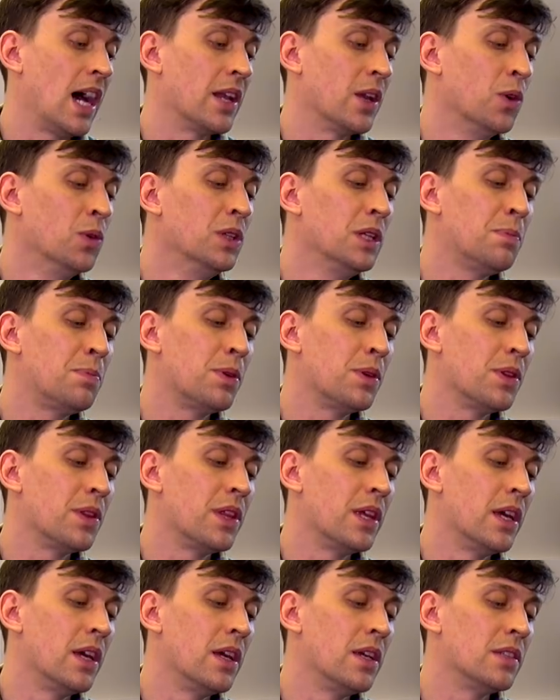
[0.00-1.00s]
And only put
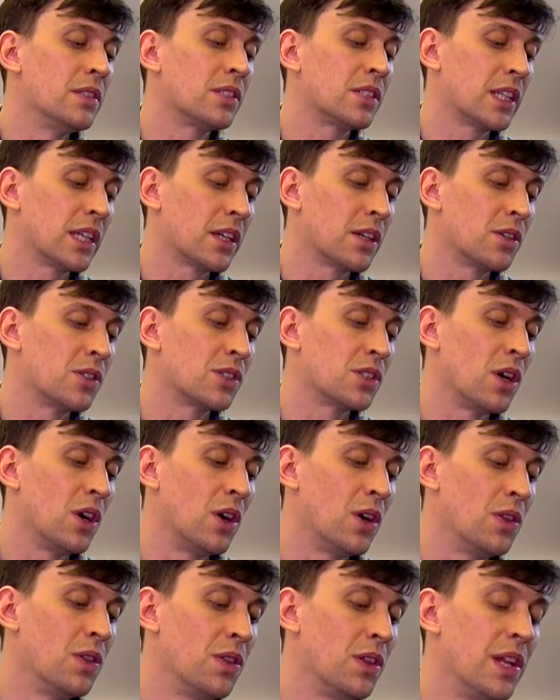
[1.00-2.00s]
the stickers
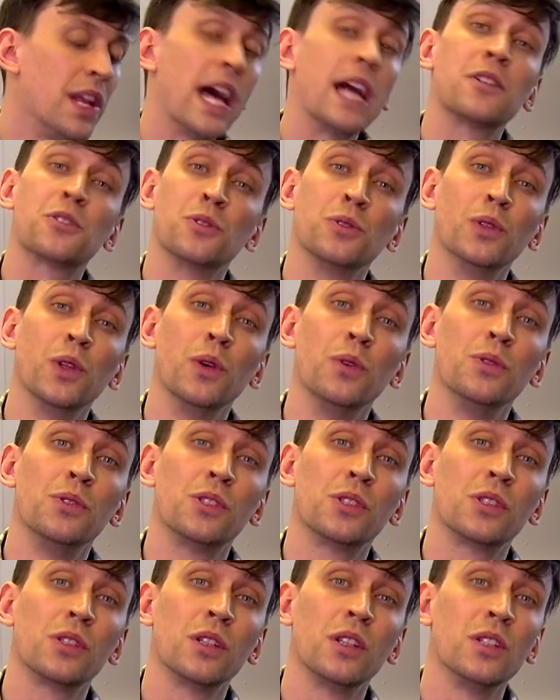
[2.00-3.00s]
on the natural
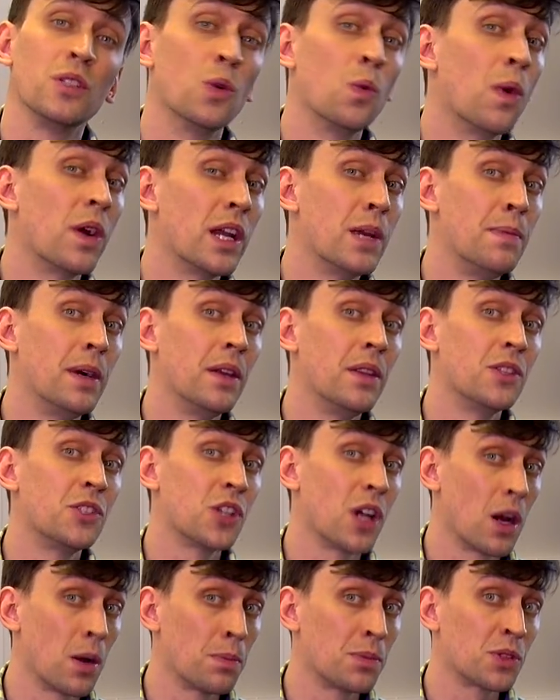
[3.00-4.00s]
notes and don't worry about the
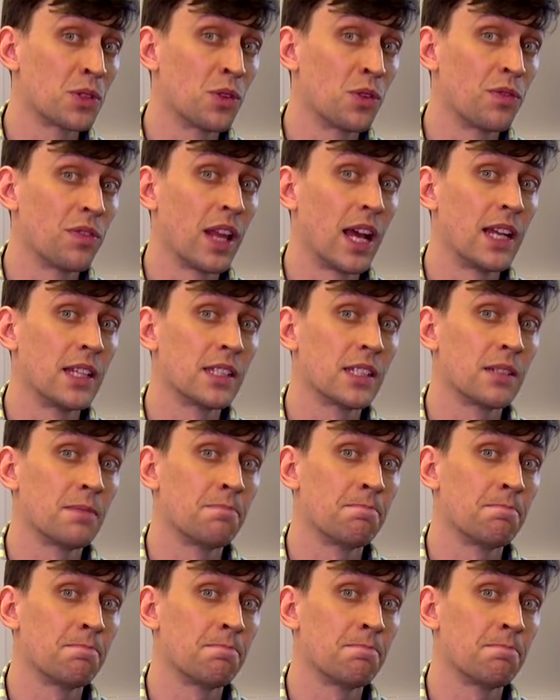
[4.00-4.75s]
sharps or flats.